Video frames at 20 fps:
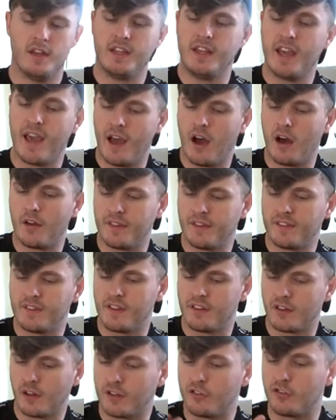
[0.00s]
yeah, I think
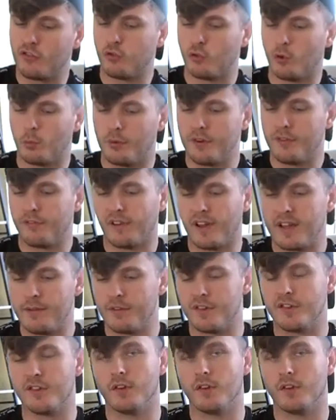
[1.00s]
there's like strawberry flavored